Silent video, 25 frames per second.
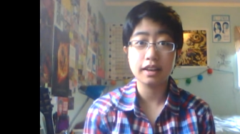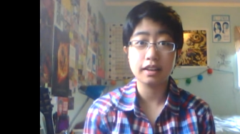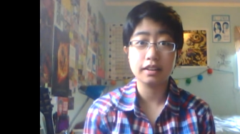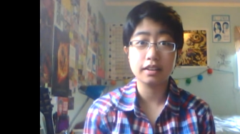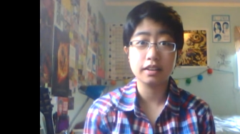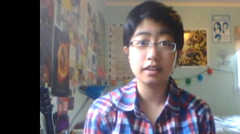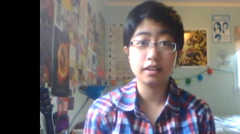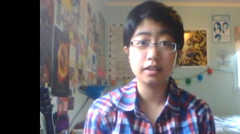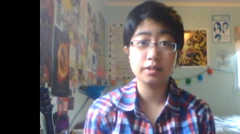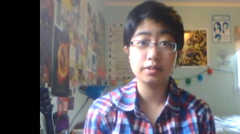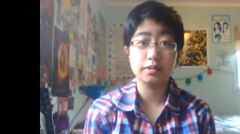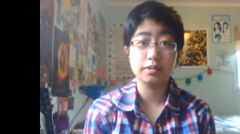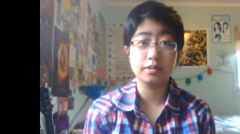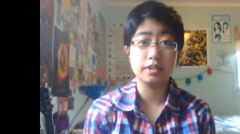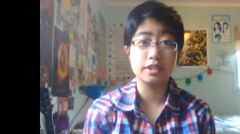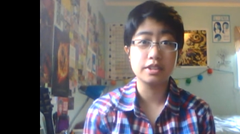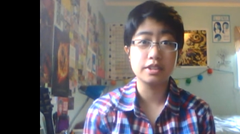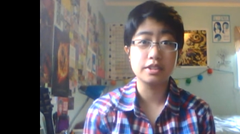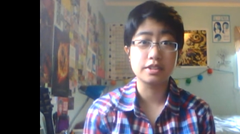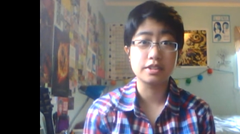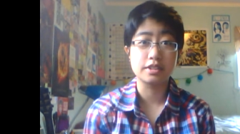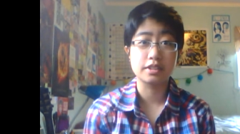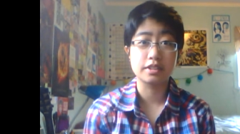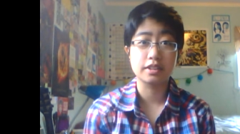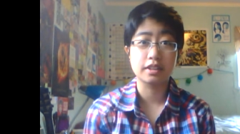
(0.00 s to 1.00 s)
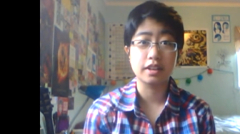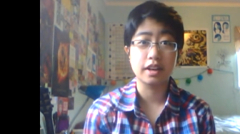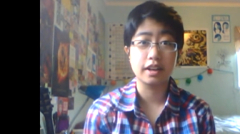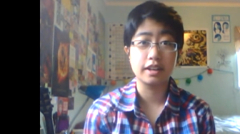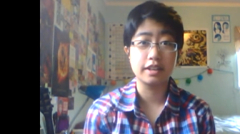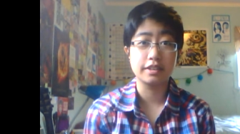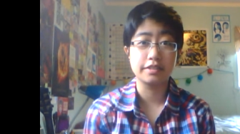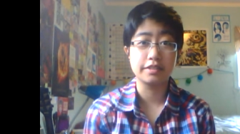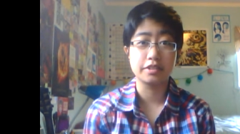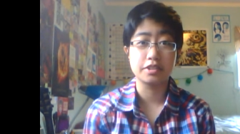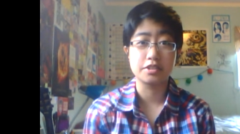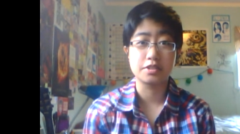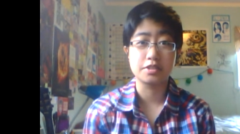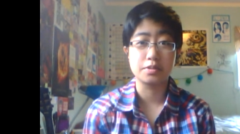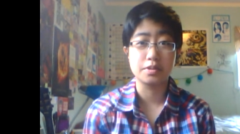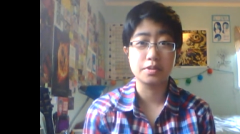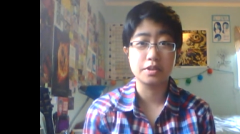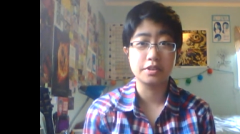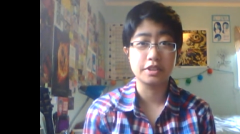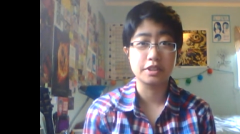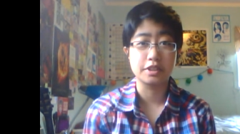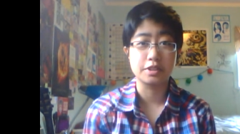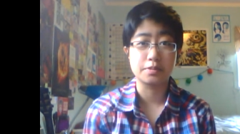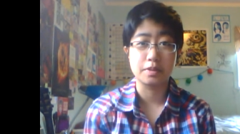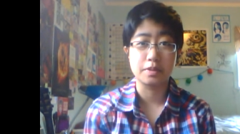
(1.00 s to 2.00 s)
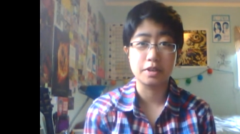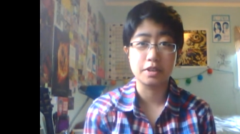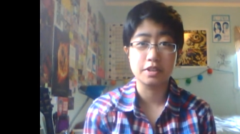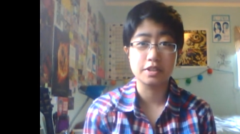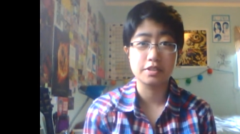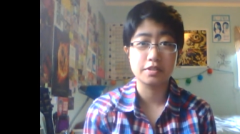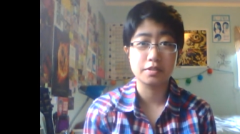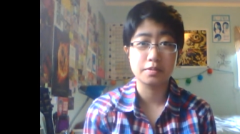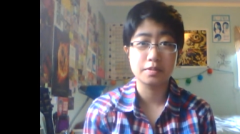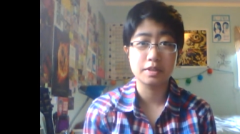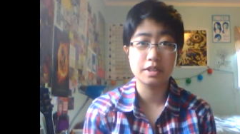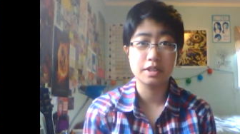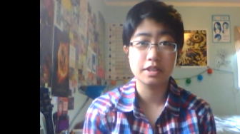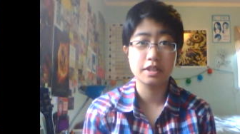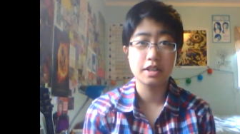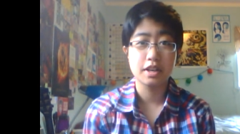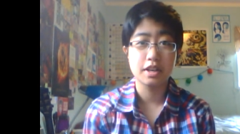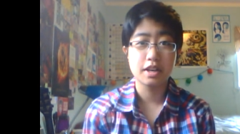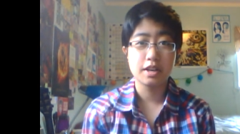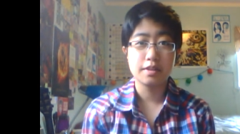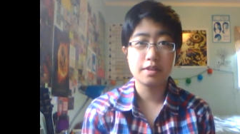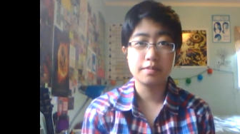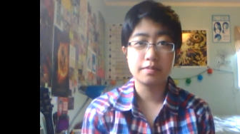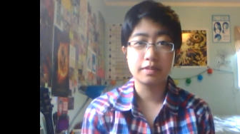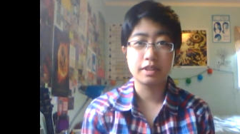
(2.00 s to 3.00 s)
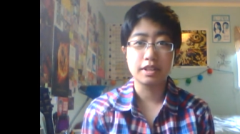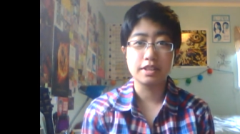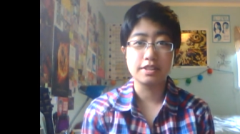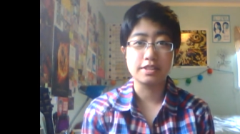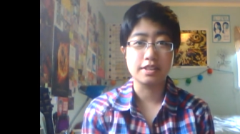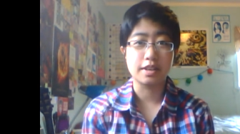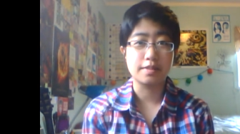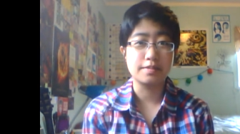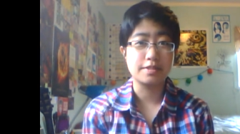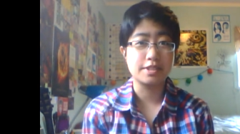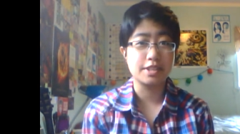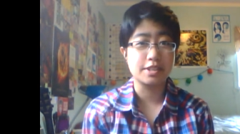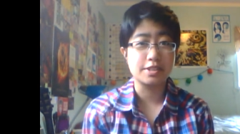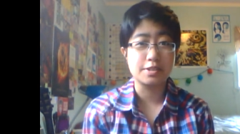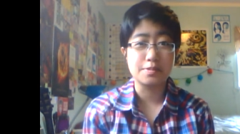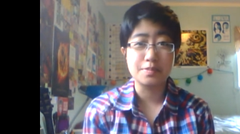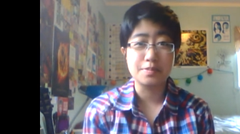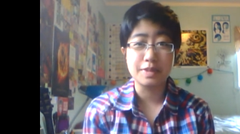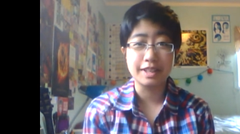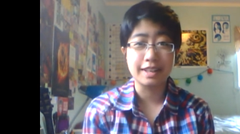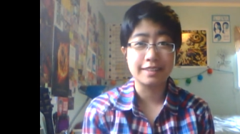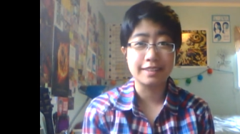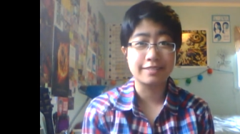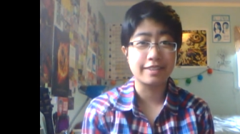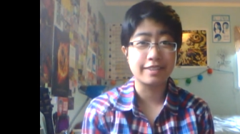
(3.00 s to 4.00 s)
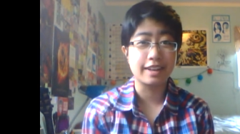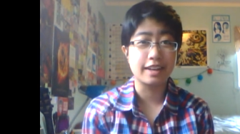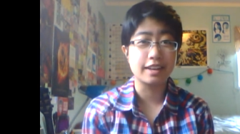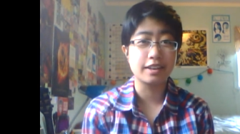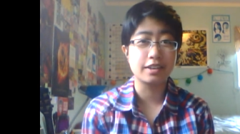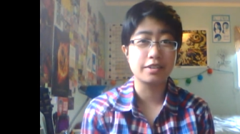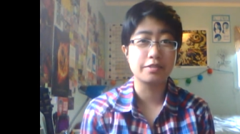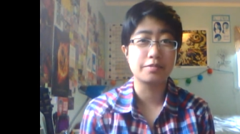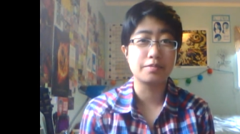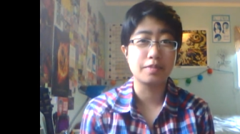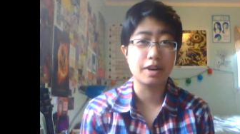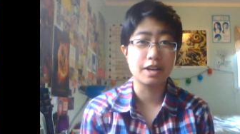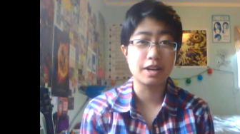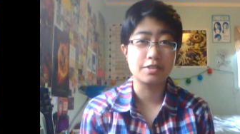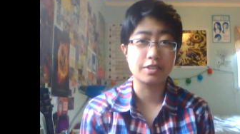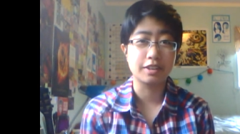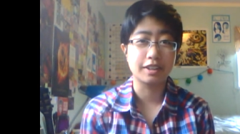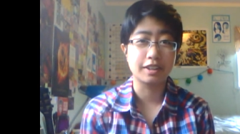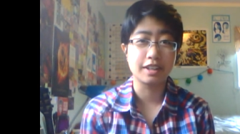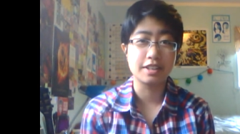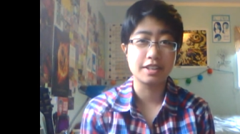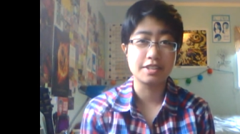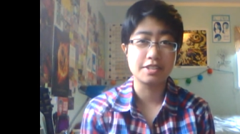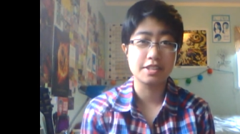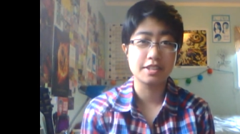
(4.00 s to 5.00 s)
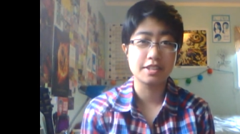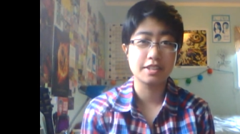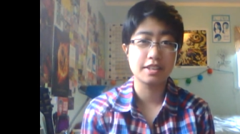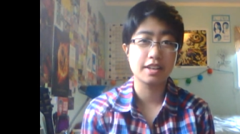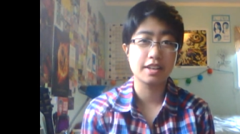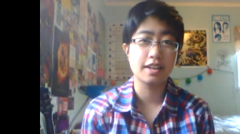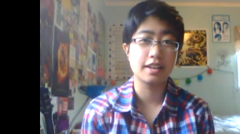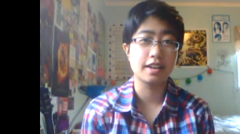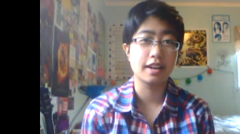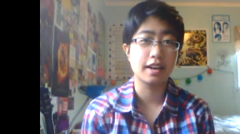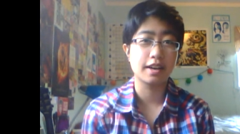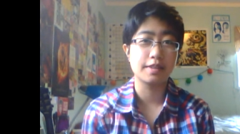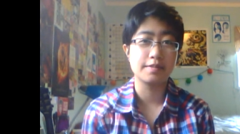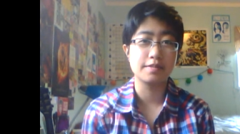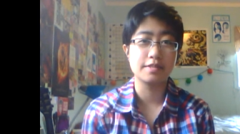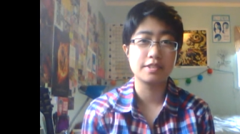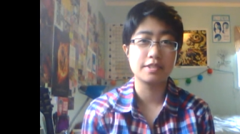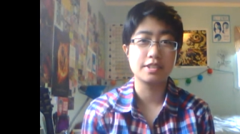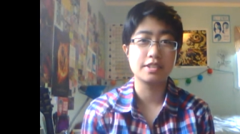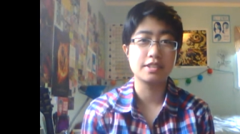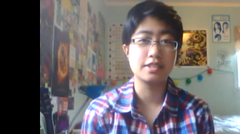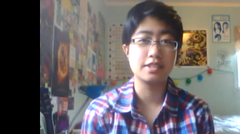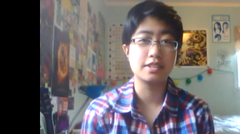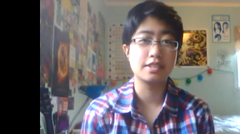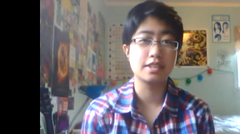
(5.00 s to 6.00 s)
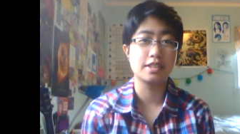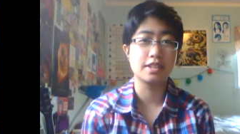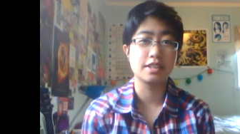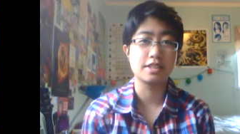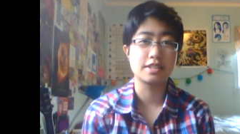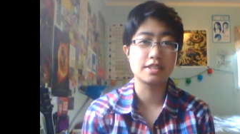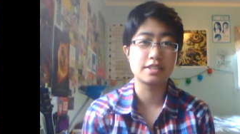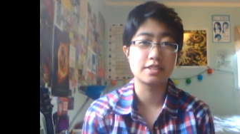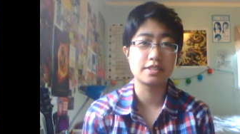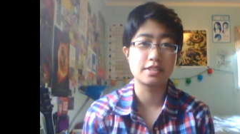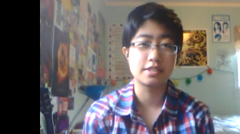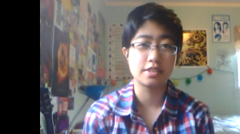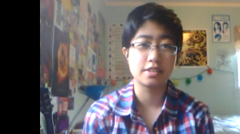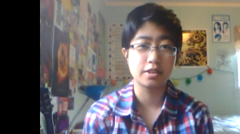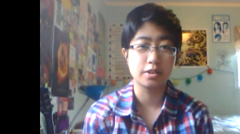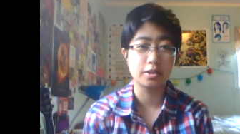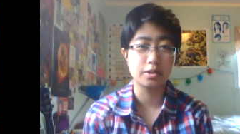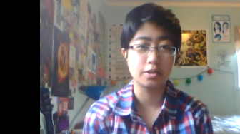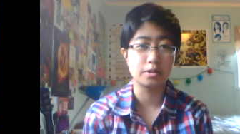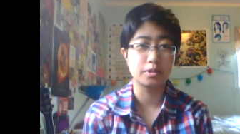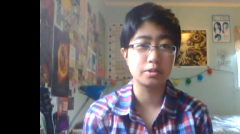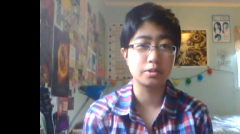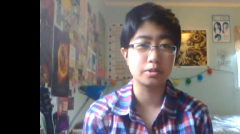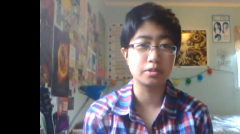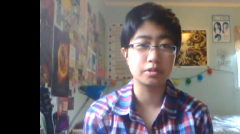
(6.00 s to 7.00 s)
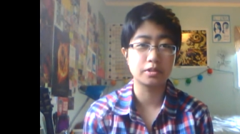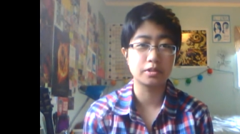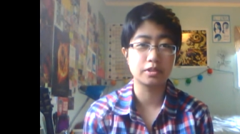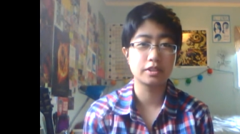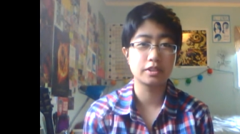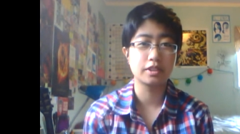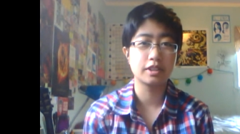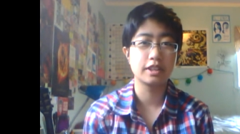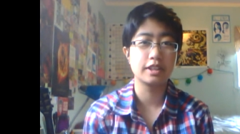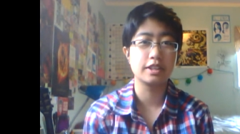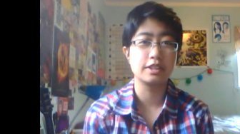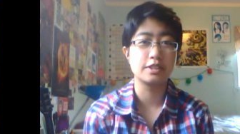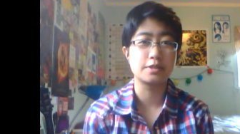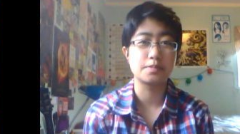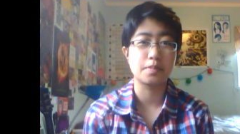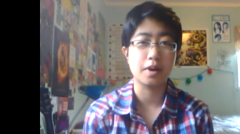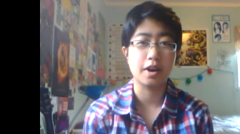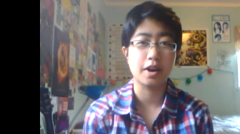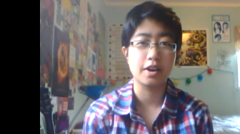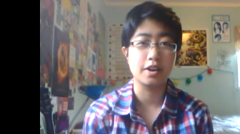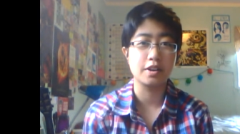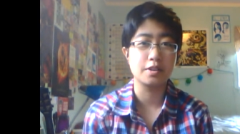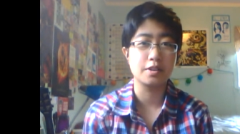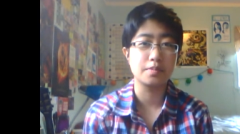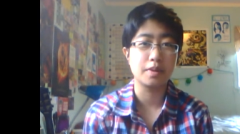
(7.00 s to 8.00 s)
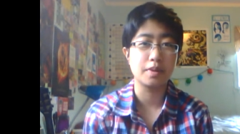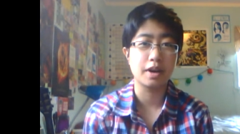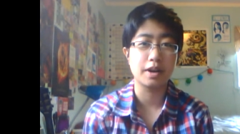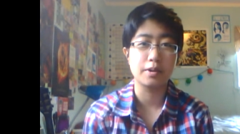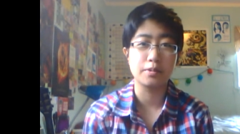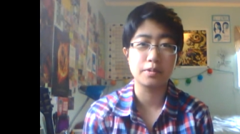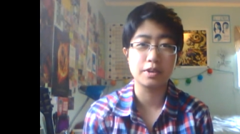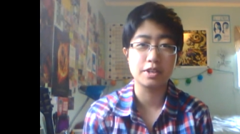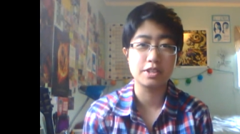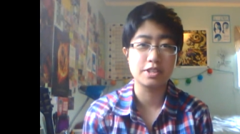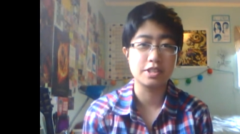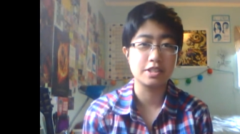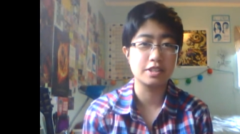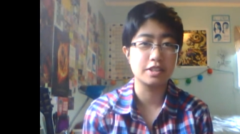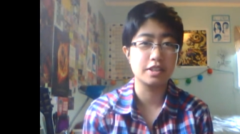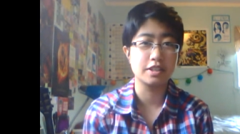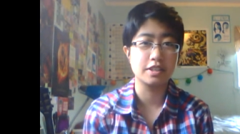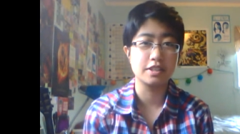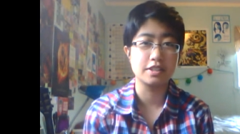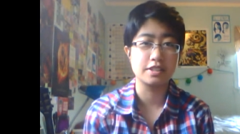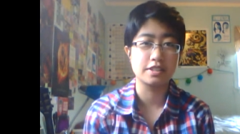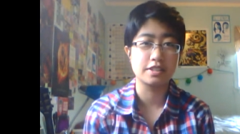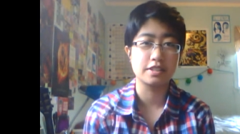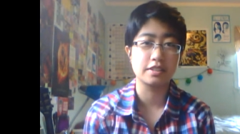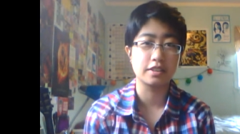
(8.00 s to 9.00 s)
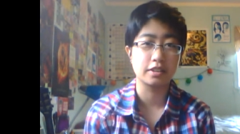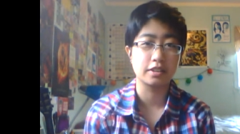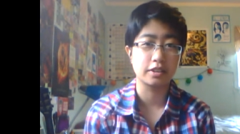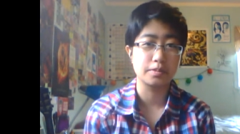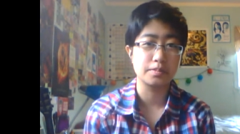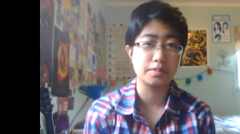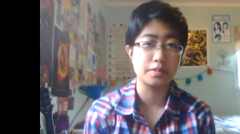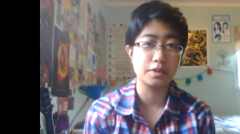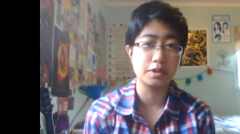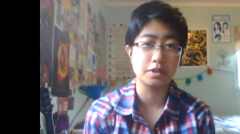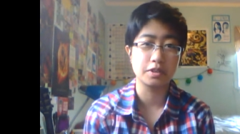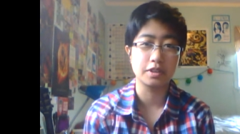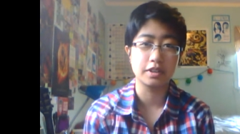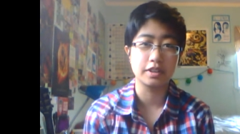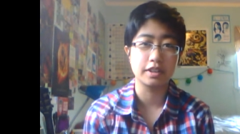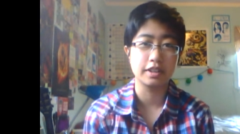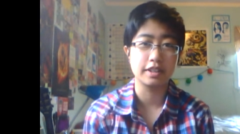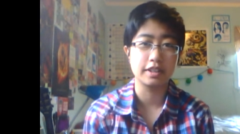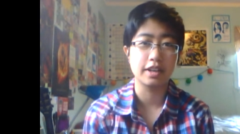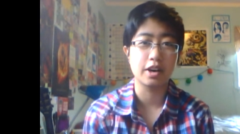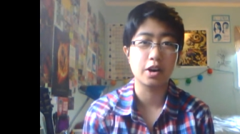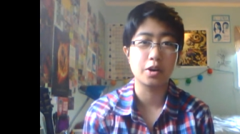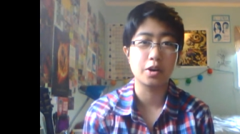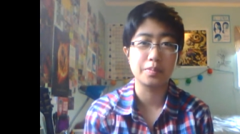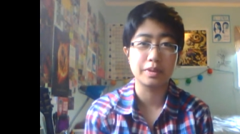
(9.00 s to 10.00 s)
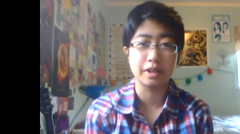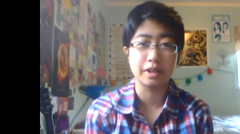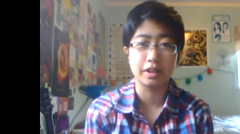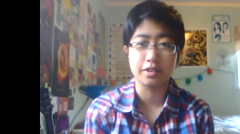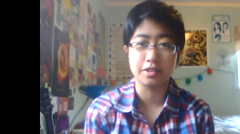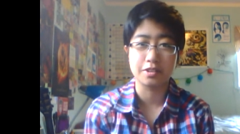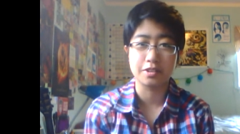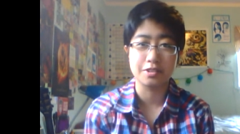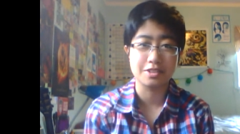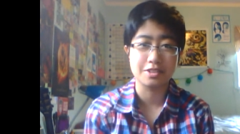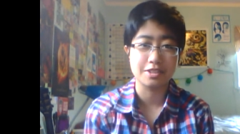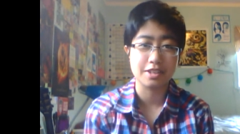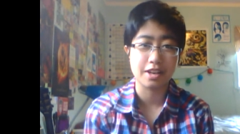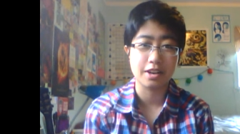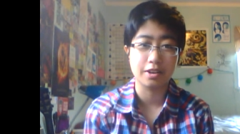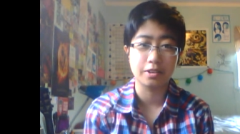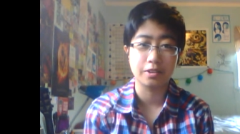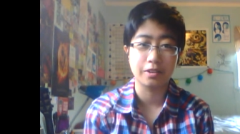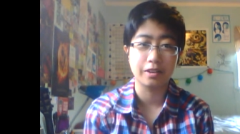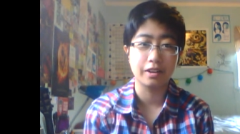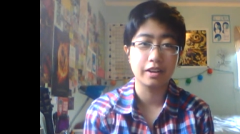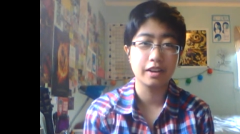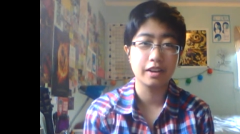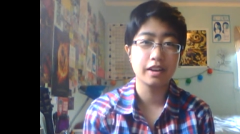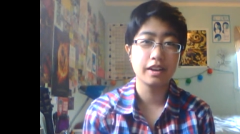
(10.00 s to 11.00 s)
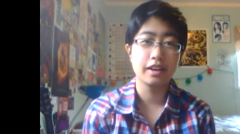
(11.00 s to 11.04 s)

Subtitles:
Hannah was kind of a surreal experience for me because I'm such a big fan of My Drunk Kitchen, and I'm just so inspired by what she does in the community helping others out